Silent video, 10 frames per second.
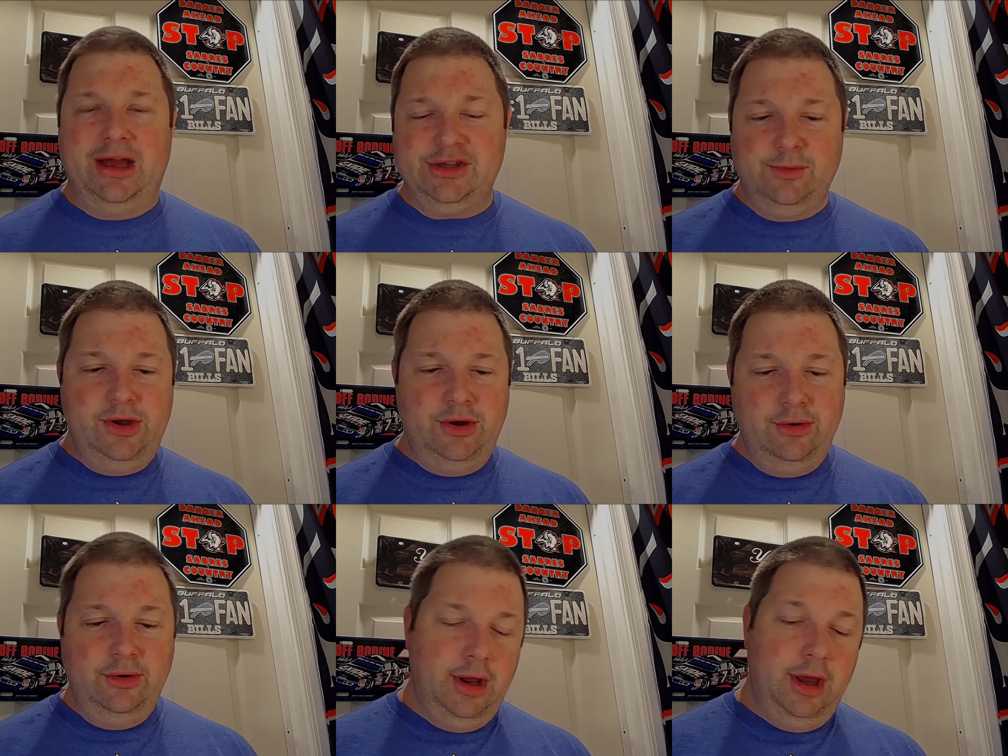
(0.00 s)
So when
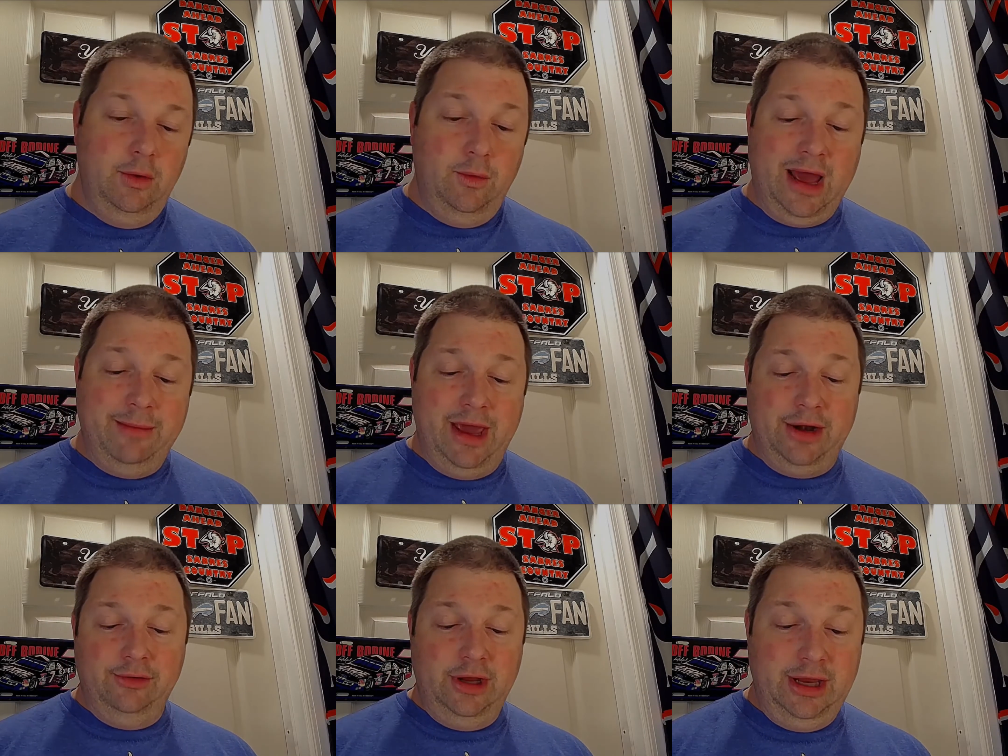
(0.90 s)
I'm
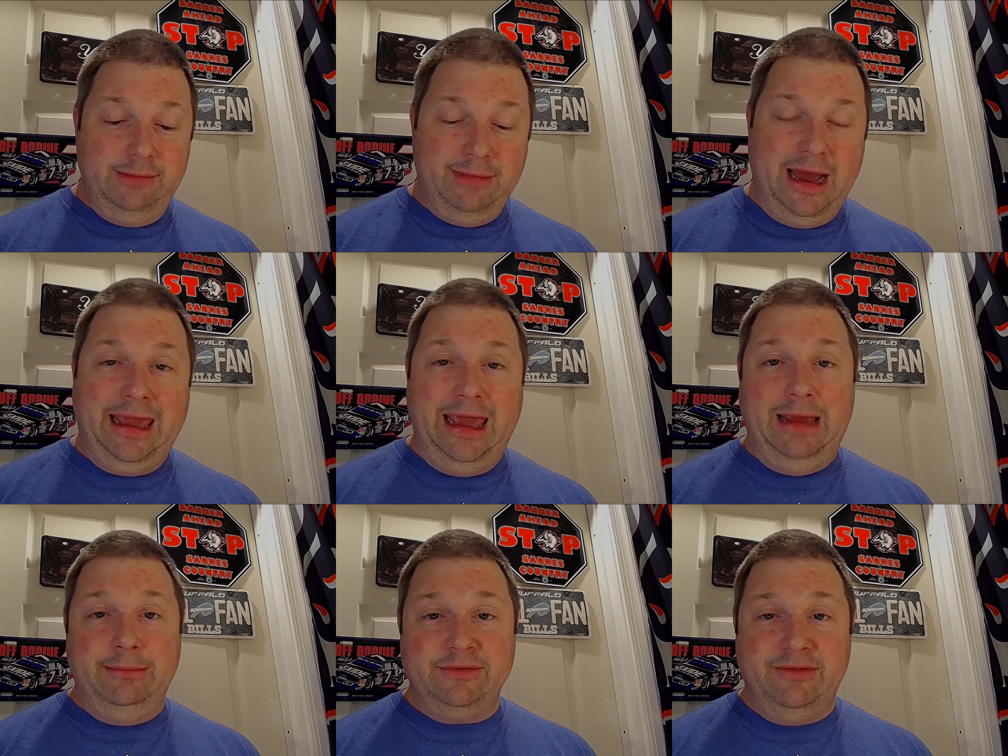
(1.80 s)
entering in my
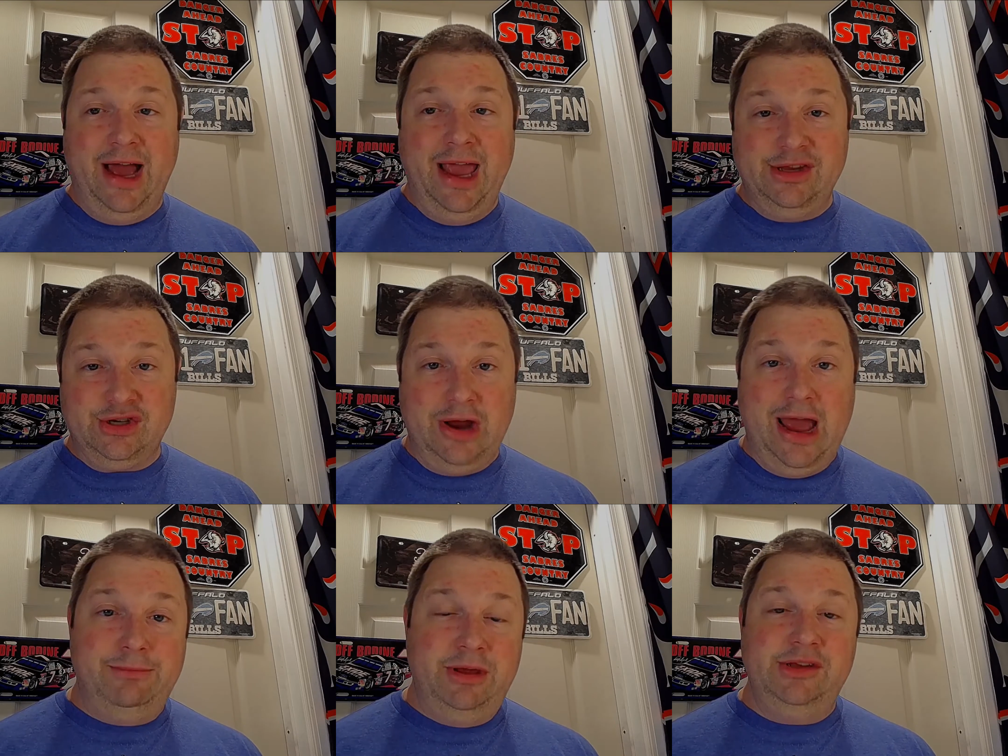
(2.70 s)
games via Strat
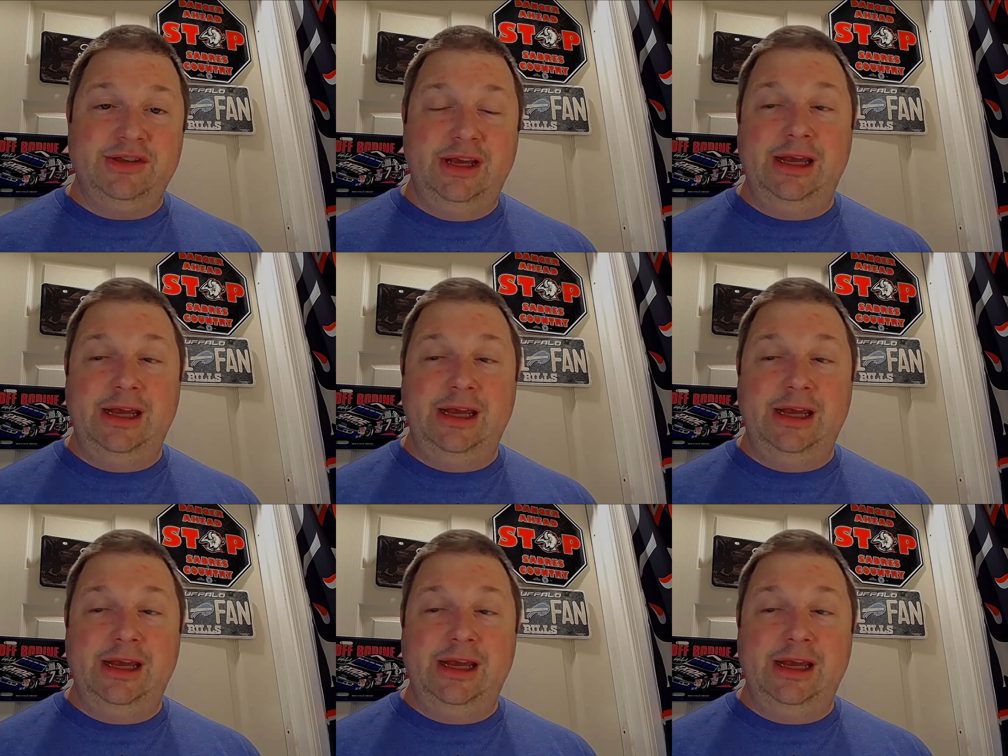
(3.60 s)
PC,